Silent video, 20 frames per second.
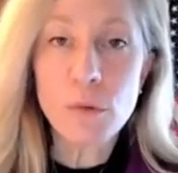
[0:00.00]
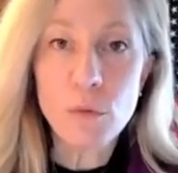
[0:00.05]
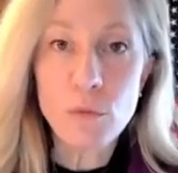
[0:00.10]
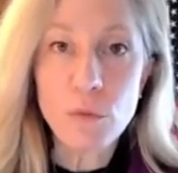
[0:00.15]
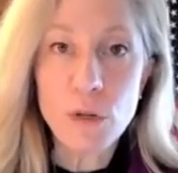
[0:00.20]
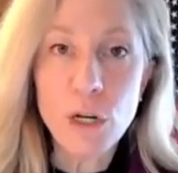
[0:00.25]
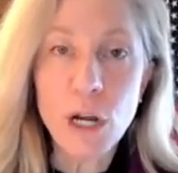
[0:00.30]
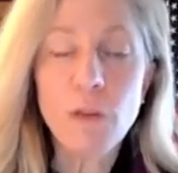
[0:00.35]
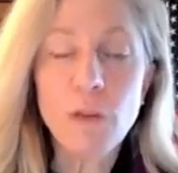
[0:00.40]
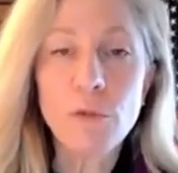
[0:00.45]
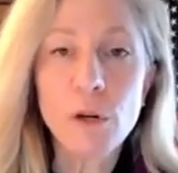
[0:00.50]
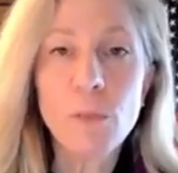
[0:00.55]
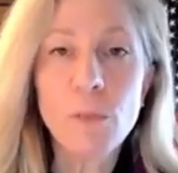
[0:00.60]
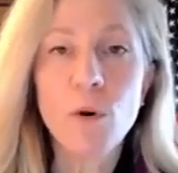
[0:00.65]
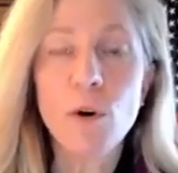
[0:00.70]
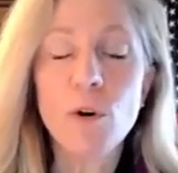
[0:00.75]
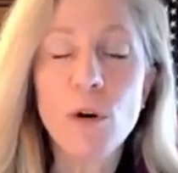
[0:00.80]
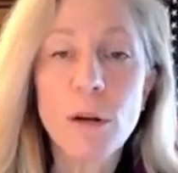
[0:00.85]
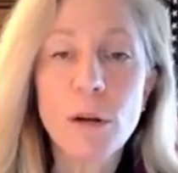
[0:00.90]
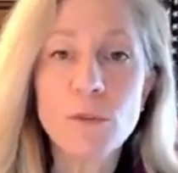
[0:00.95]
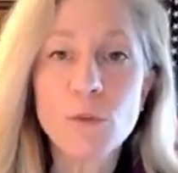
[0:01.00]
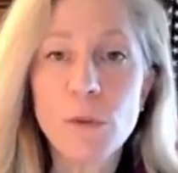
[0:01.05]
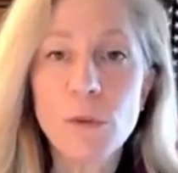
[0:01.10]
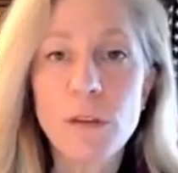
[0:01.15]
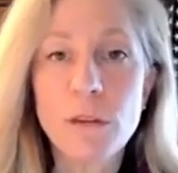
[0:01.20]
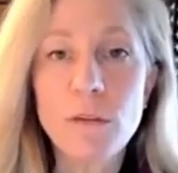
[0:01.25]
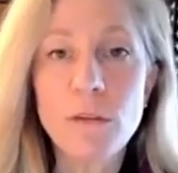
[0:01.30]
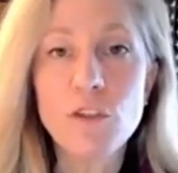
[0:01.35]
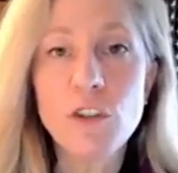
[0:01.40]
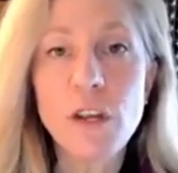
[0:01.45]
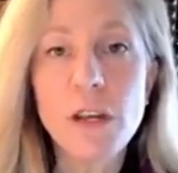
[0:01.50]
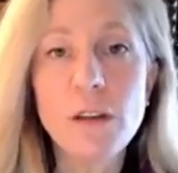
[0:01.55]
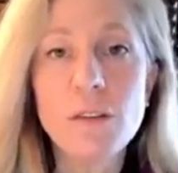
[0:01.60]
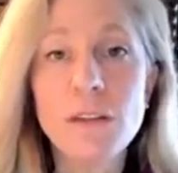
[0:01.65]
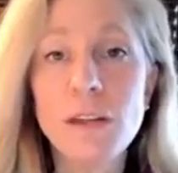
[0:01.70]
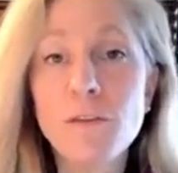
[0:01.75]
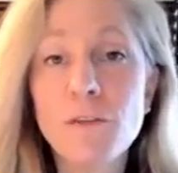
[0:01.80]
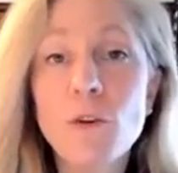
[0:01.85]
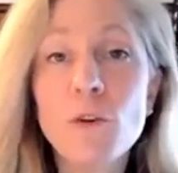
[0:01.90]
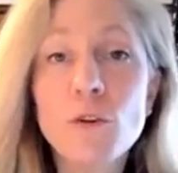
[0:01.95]
recovery programs within the jails,
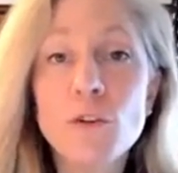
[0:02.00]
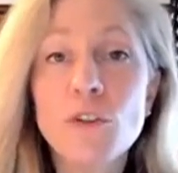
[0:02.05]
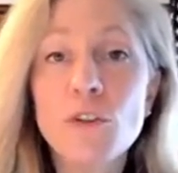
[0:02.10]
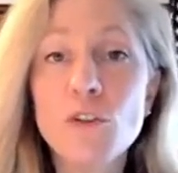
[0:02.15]
I've heard